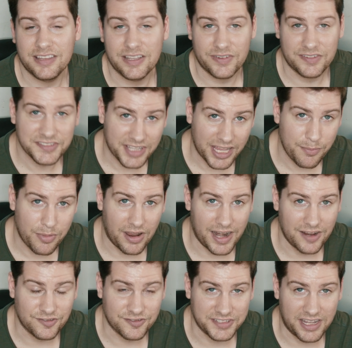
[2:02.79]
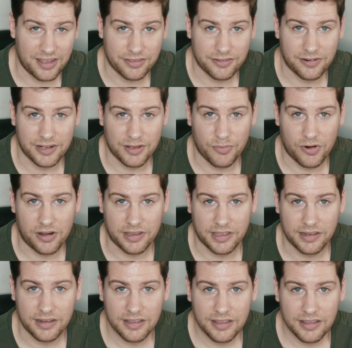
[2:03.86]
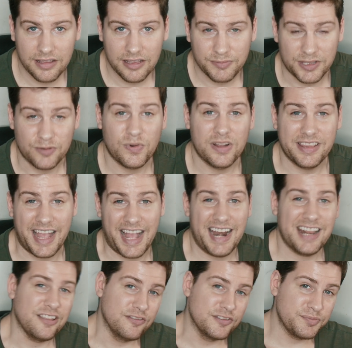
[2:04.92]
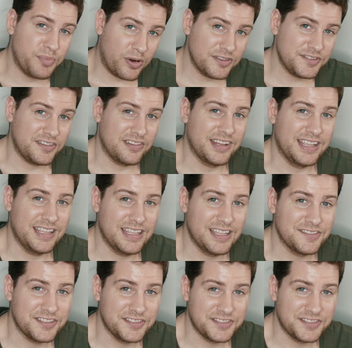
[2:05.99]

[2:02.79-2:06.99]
different stabilizers out there on the market, but the one that I use personally is the